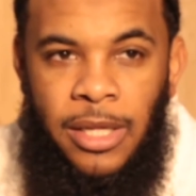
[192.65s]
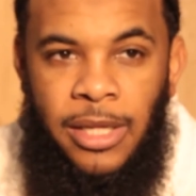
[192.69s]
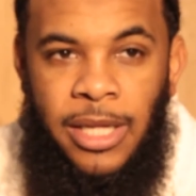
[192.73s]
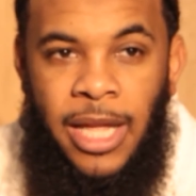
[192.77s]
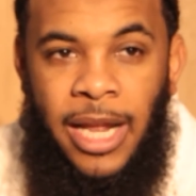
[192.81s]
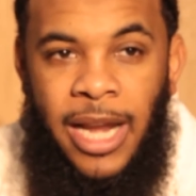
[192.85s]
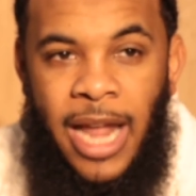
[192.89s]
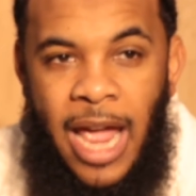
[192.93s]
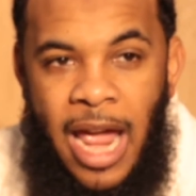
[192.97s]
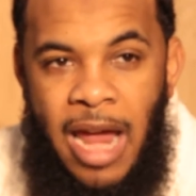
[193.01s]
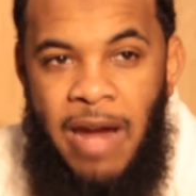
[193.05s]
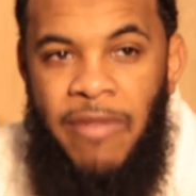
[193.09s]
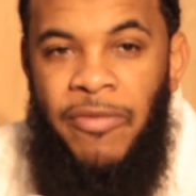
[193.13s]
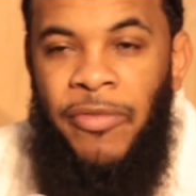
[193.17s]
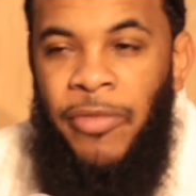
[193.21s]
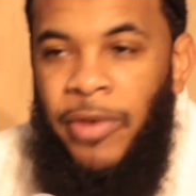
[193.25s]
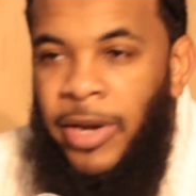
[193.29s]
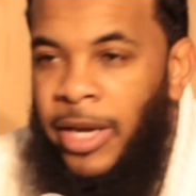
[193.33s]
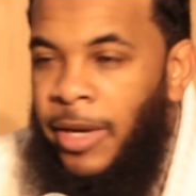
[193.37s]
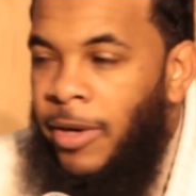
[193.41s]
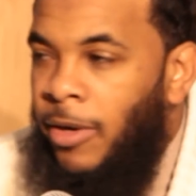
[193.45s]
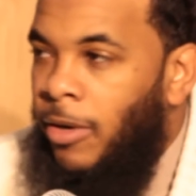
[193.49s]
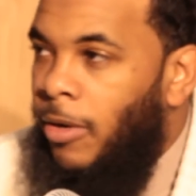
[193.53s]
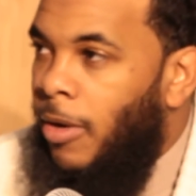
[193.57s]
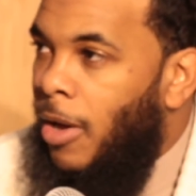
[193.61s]
That
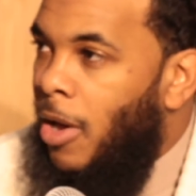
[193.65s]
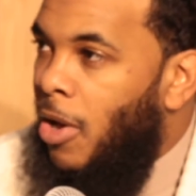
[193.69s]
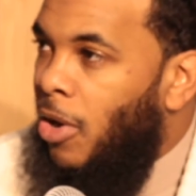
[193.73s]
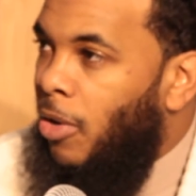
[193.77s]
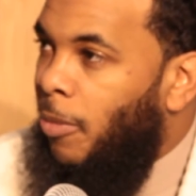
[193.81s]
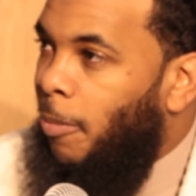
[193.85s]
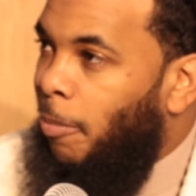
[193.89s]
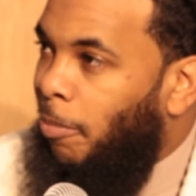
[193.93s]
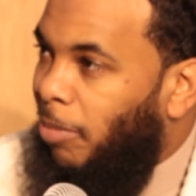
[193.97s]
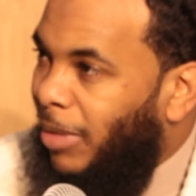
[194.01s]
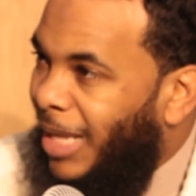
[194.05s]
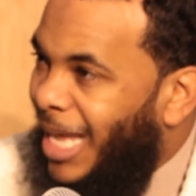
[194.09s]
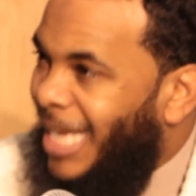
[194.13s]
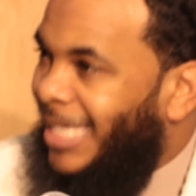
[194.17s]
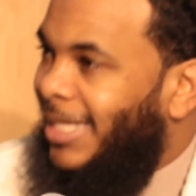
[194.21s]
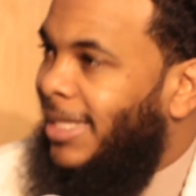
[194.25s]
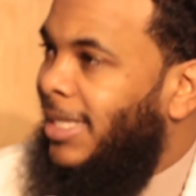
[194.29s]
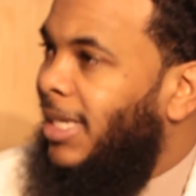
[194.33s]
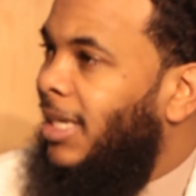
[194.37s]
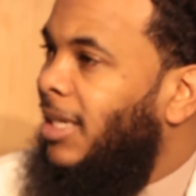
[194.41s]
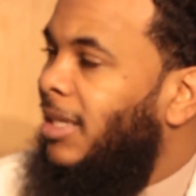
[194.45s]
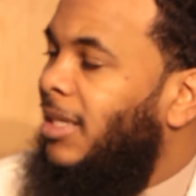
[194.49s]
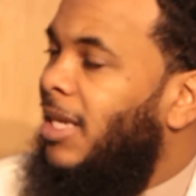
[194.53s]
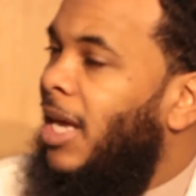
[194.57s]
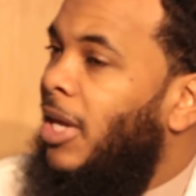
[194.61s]
every
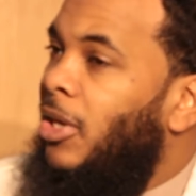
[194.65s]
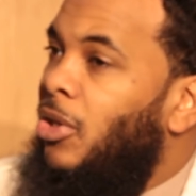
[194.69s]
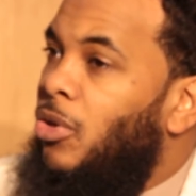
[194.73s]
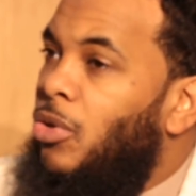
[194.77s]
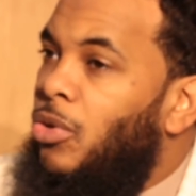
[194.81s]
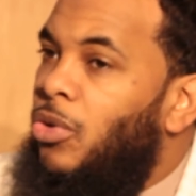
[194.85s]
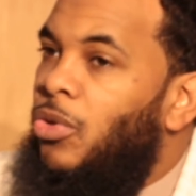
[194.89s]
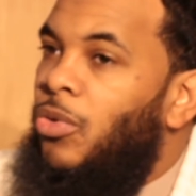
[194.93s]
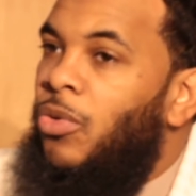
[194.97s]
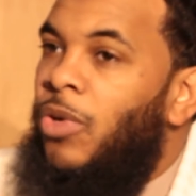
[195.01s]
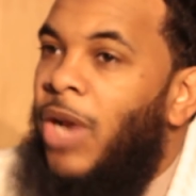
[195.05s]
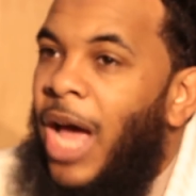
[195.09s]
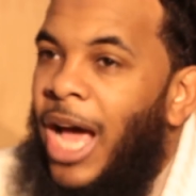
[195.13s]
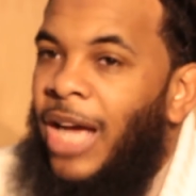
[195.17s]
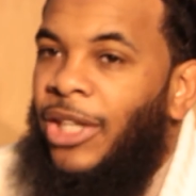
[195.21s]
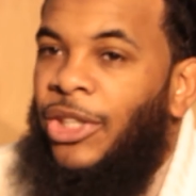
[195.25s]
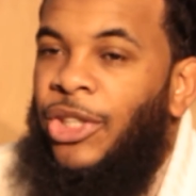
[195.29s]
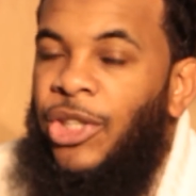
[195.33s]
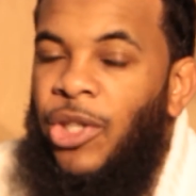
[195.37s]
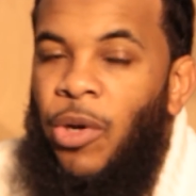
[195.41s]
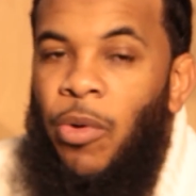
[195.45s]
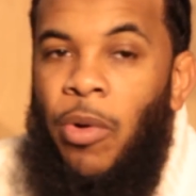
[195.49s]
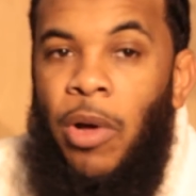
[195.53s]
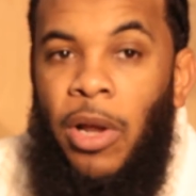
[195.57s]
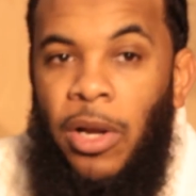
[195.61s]
blessing that you do not
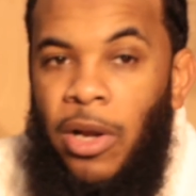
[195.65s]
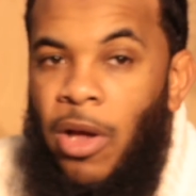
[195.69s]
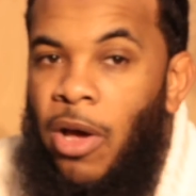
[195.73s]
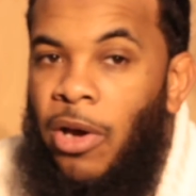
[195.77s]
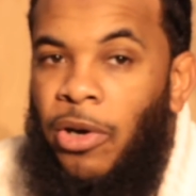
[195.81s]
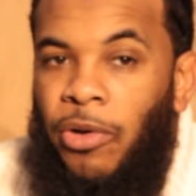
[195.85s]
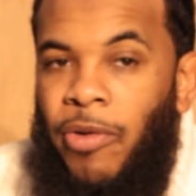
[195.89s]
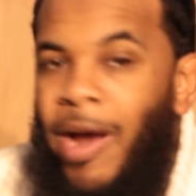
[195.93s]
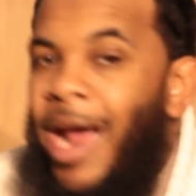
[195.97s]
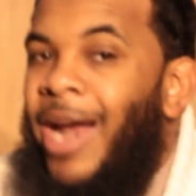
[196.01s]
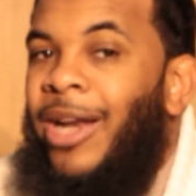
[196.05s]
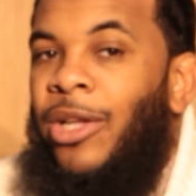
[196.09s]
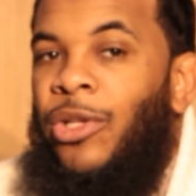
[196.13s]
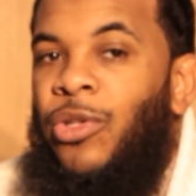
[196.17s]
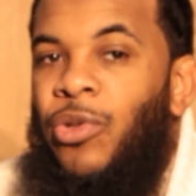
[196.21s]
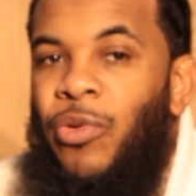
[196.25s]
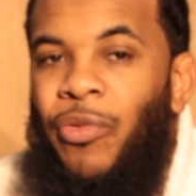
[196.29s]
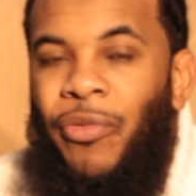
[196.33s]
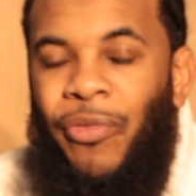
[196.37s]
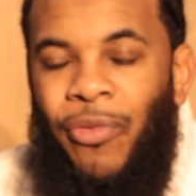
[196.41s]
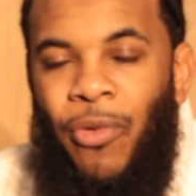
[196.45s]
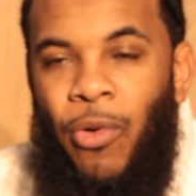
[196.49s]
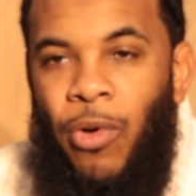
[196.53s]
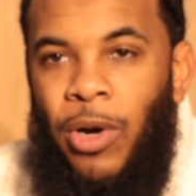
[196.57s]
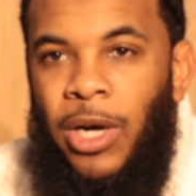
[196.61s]
show Allah
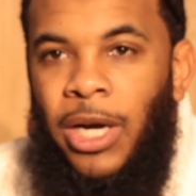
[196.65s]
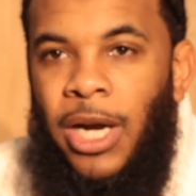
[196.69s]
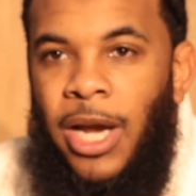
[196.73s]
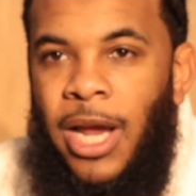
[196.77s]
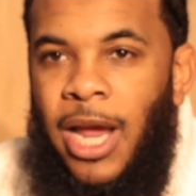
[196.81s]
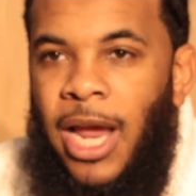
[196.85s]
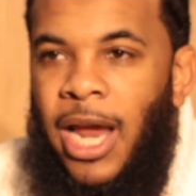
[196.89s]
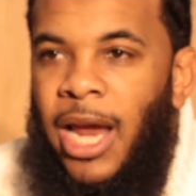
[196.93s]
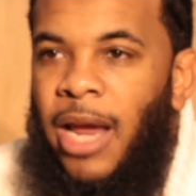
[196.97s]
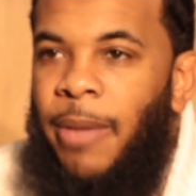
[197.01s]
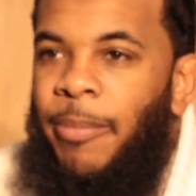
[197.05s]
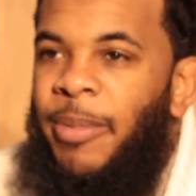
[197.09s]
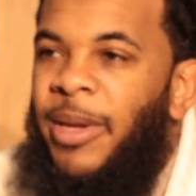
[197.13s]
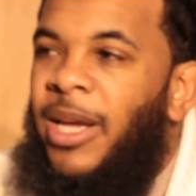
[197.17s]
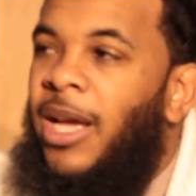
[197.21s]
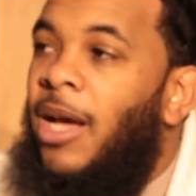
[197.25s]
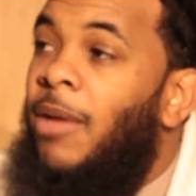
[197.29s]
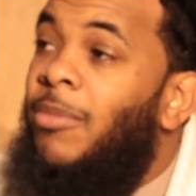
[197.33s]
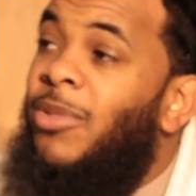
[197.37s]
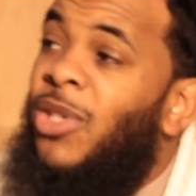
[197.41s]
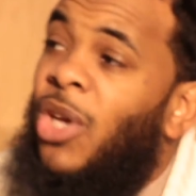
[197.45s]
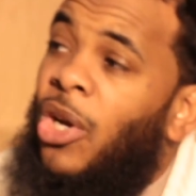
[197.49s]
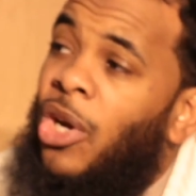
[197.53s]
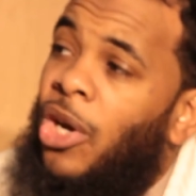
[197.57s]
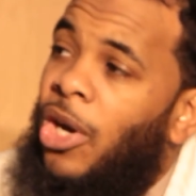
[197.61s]
gratitude for, it
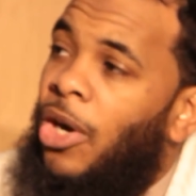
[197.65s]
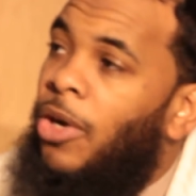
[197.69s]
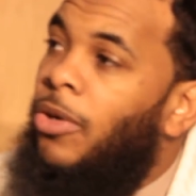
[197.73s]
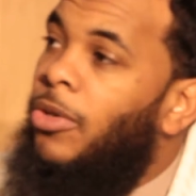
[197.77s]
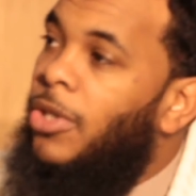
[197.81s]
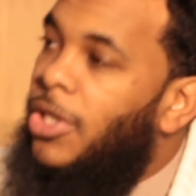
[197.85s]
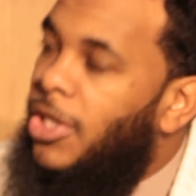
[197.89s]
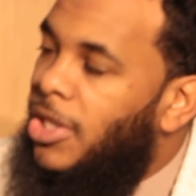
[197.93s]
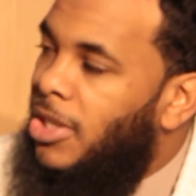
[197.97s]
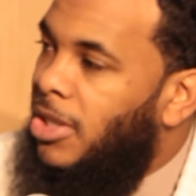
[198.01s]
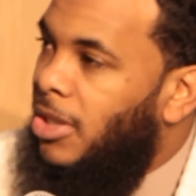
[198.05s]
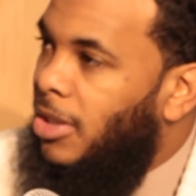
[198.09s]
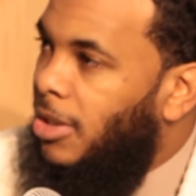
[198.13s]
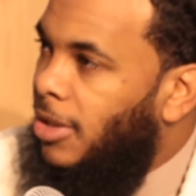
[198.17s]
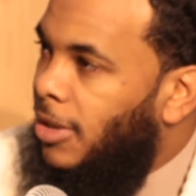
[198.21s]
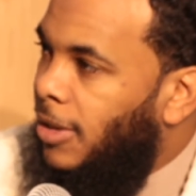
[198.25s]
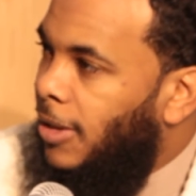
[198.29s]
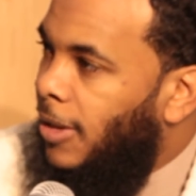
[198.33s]
becomes a curse